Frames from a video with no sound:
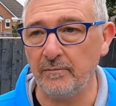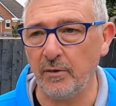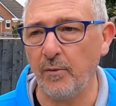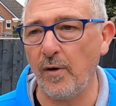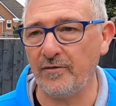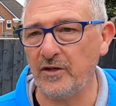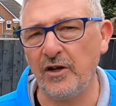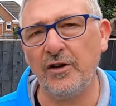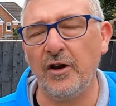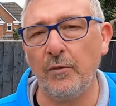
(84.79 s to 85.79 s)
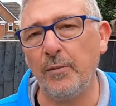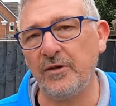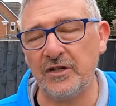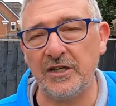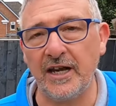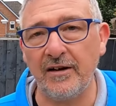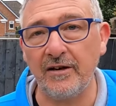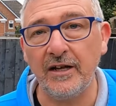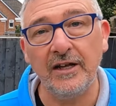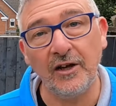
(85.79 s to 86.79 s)
But my wife said, no, we'll put the seating
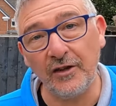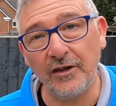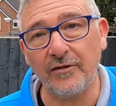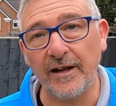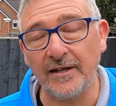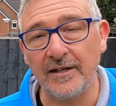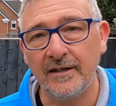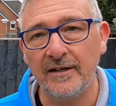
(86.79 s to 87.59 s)
area at the other end.